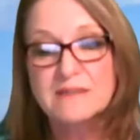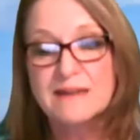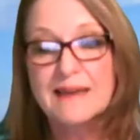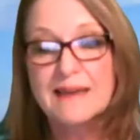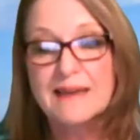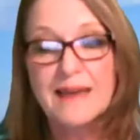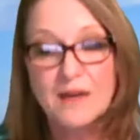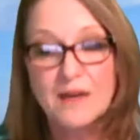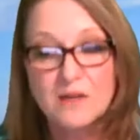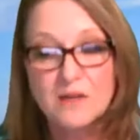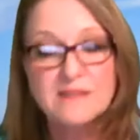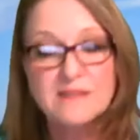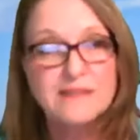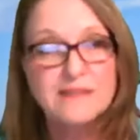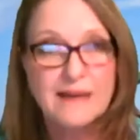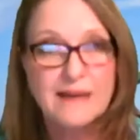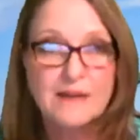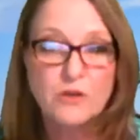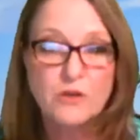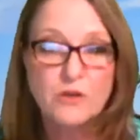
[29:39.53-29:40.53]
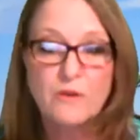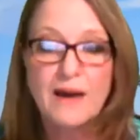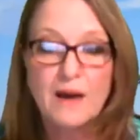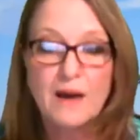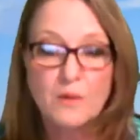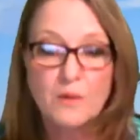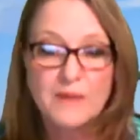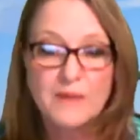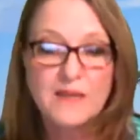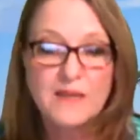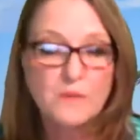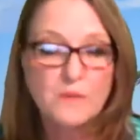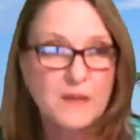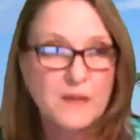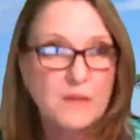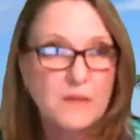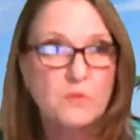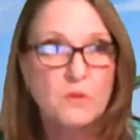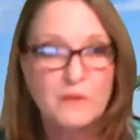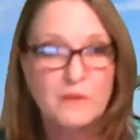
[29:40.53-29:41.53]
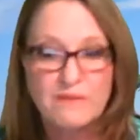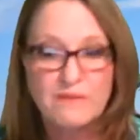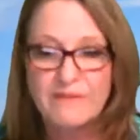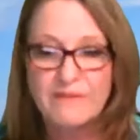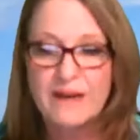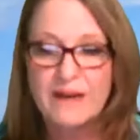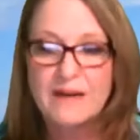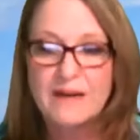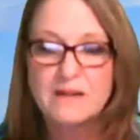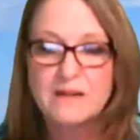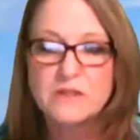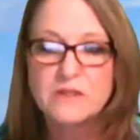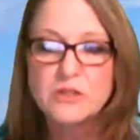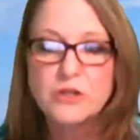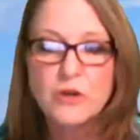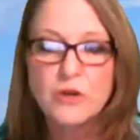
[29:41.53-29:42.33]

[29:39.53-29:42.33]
And I cannot tell you how many people we found